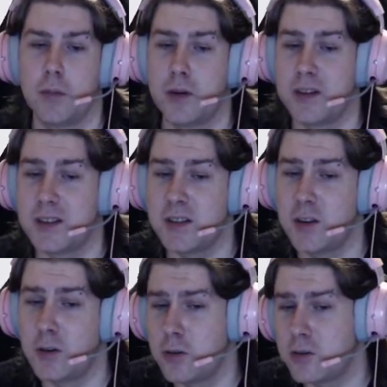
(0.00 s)
But it
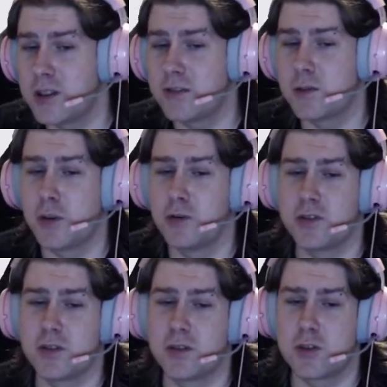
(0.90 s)
no longer gives
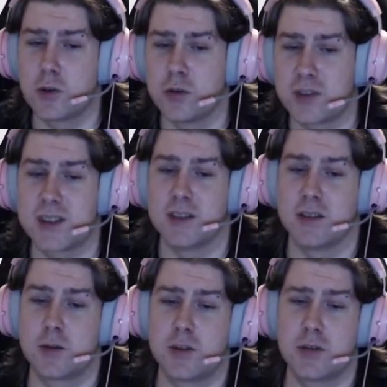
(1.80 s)
bonus to song
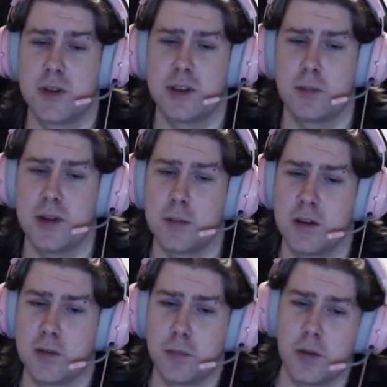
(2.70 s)
skills, which might be a bit
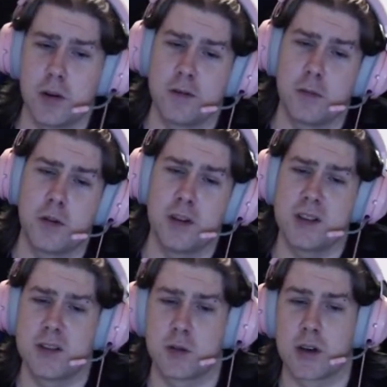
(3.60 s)
of a put-off, but
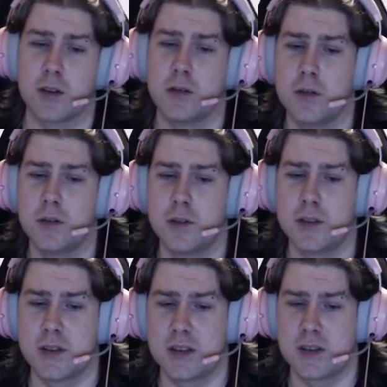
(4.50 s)
it's okay.
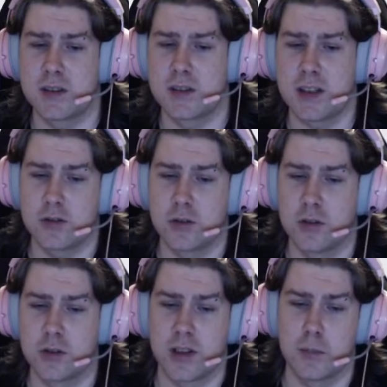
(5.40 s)
It's actually
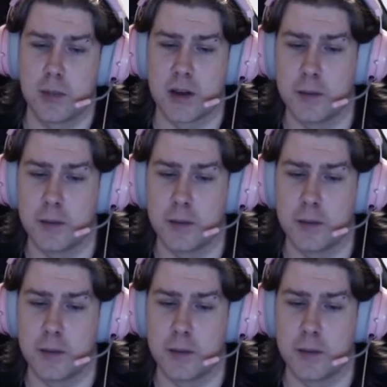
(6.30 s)
not that bad.